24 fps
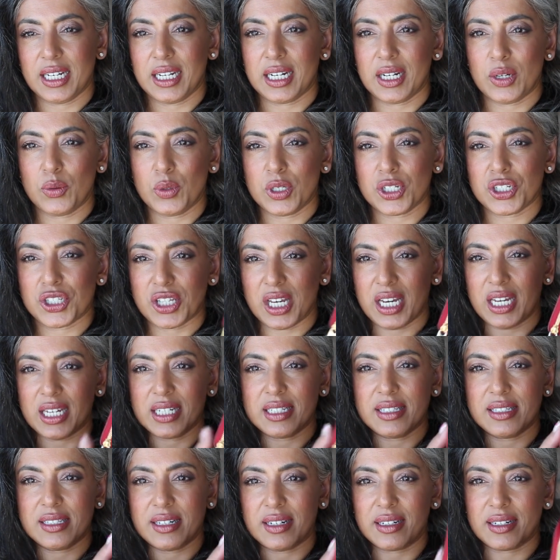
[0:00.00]
and I wish they
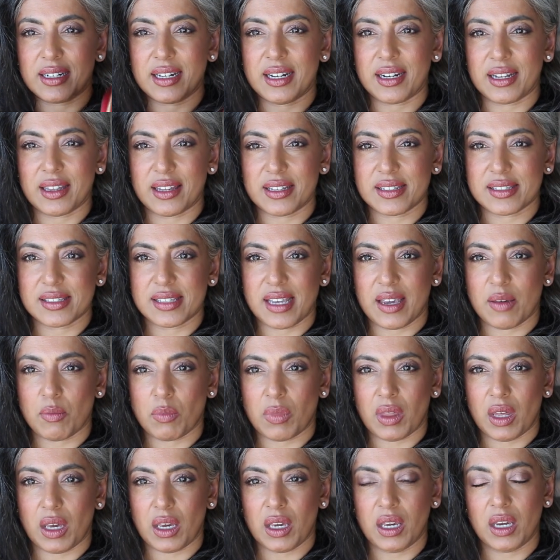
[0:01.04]
had done kind of the same
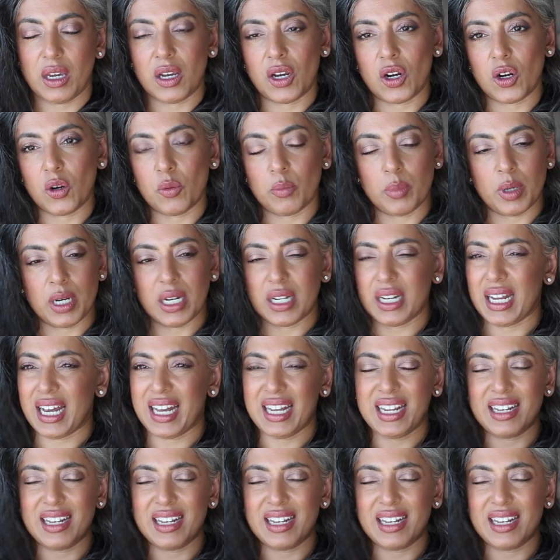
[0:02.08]
thing here, but